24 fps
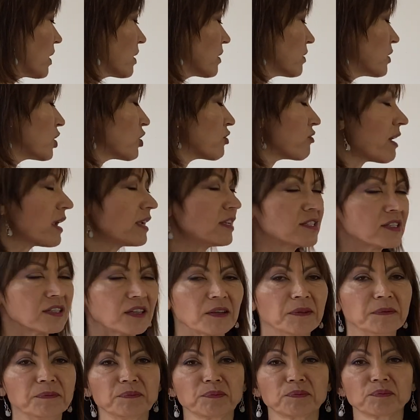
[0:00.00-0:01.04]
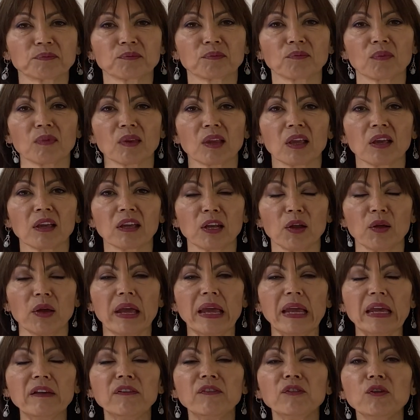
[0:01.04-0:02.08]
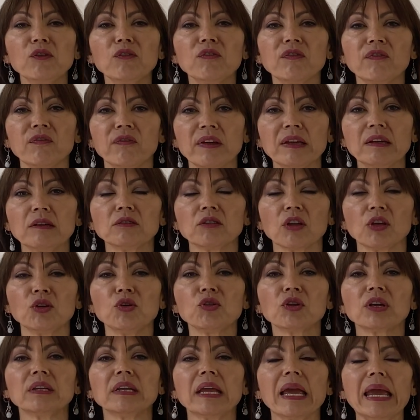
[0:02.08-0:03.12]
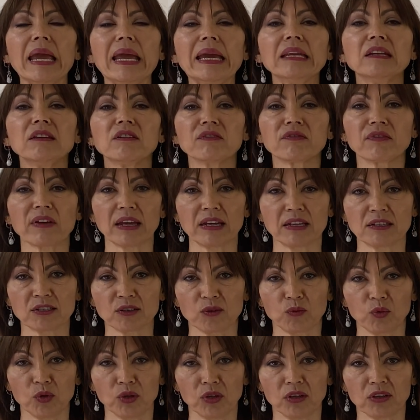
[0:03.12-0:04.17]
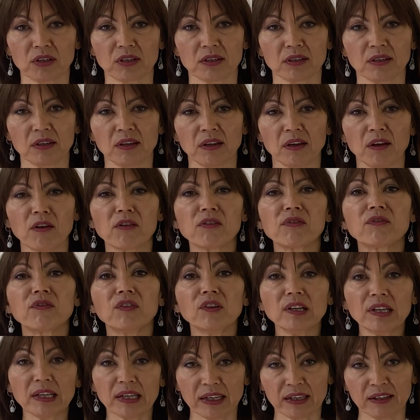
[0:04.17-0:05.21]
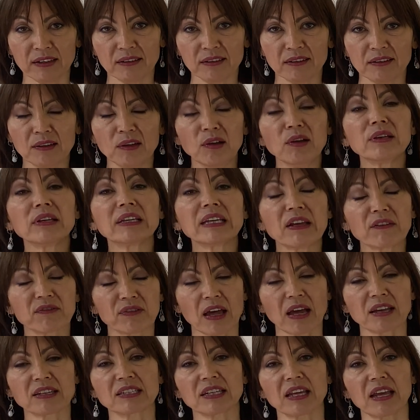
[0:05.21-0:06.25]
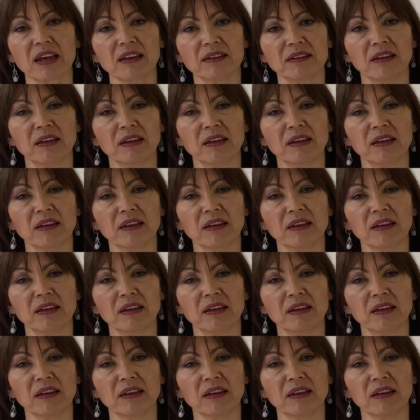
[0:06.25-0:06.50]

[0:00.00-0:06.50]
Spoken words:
The creator, if you feel that you can innovate at work fully, give that a 10.